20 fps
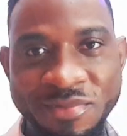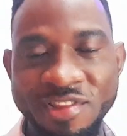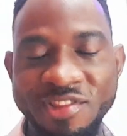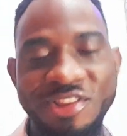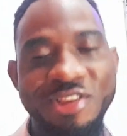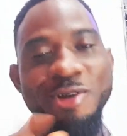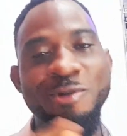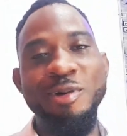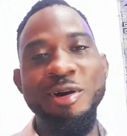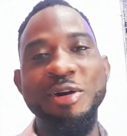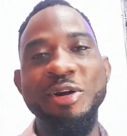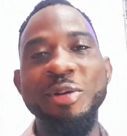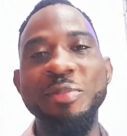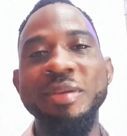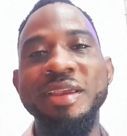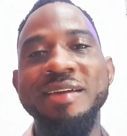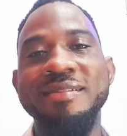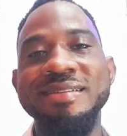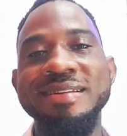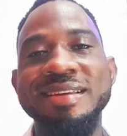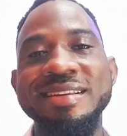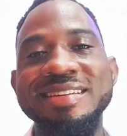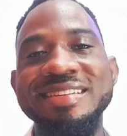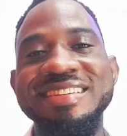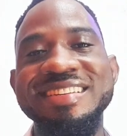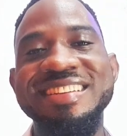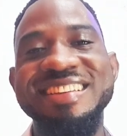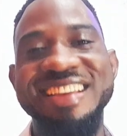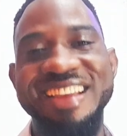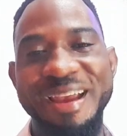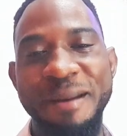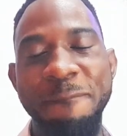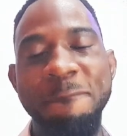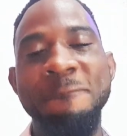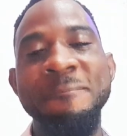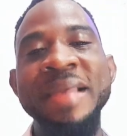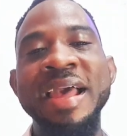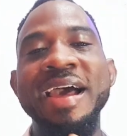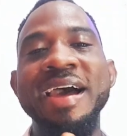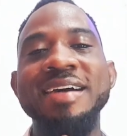So you're welcome here again. Yeah.
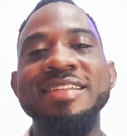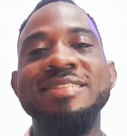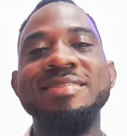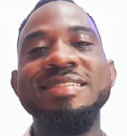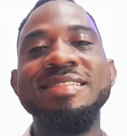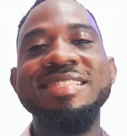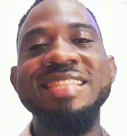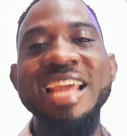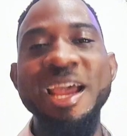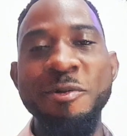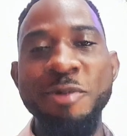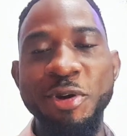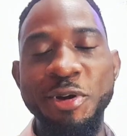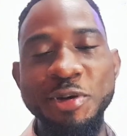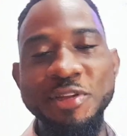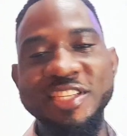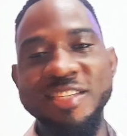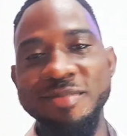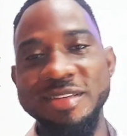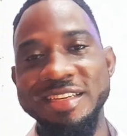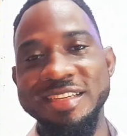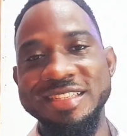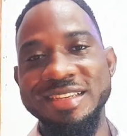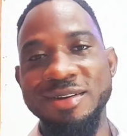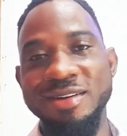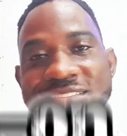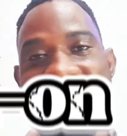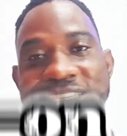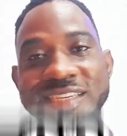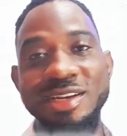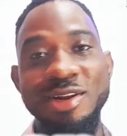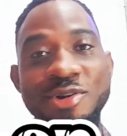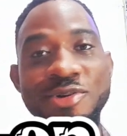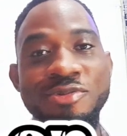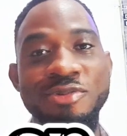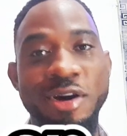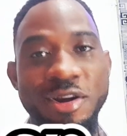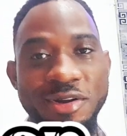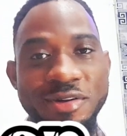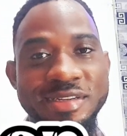Today we're going to be discussing
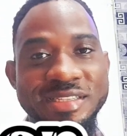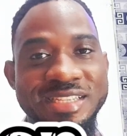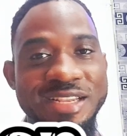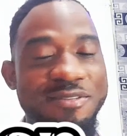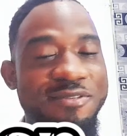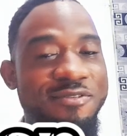run-ons, a